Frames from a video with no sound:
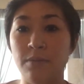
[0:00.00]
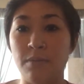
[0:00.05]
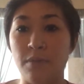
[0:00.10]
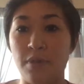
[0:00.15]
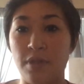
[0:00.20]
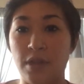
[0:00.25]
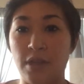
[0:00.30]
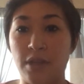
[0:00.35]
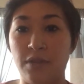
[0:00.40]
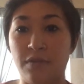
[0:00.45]

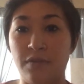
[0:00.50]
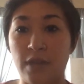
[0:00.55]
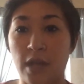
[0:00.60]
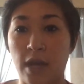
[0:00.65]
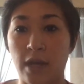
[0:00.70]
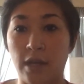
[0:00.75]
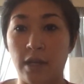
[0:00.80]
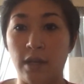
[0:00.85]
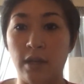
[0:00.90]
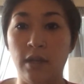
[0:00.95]
the
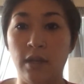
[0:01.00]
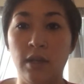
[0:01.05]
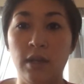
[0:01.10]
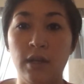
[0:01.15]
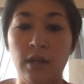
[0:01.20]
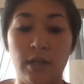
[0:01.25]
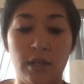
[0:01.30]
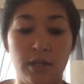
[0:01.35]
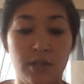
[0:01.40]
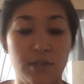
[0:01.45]
Vietti
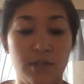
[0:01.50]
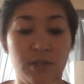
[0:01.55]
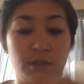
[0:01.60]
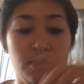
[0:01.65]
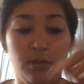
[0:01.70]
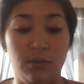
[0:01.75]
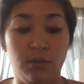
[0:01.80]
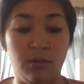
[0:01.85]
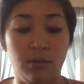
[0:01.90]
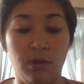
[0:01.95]

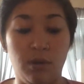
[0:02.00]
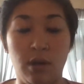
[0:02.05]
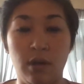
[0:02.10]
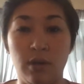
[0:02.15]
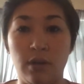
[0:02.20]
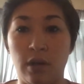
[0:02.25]
into